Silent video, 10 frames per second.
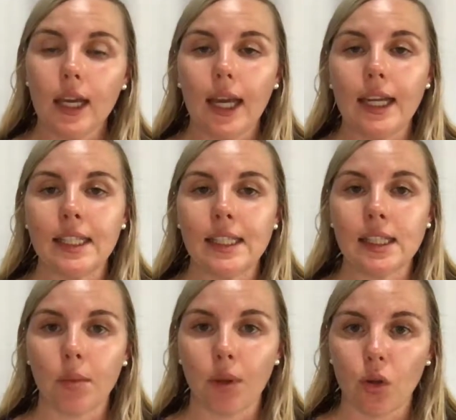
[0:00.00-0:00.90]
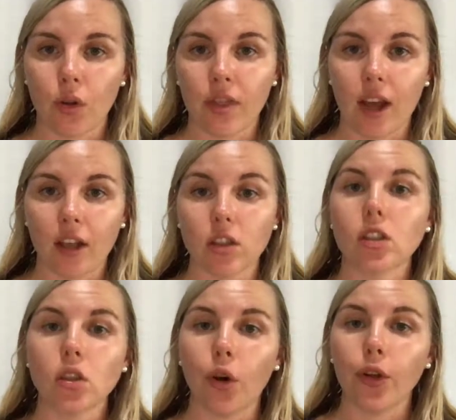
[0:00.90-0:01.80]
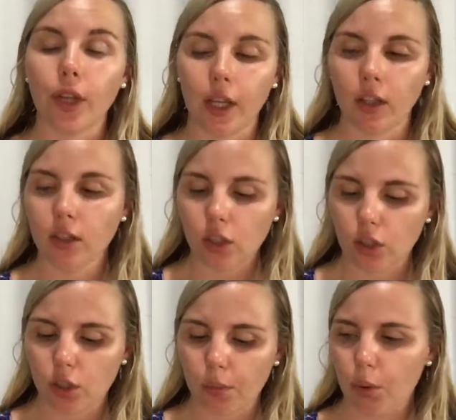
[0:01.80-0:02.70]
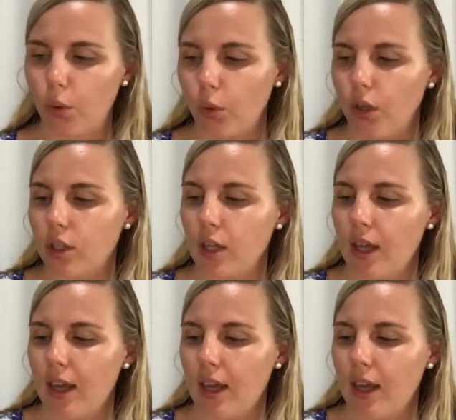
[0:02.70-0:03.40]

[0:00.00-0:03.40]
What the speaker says: and sipping on that slowly to support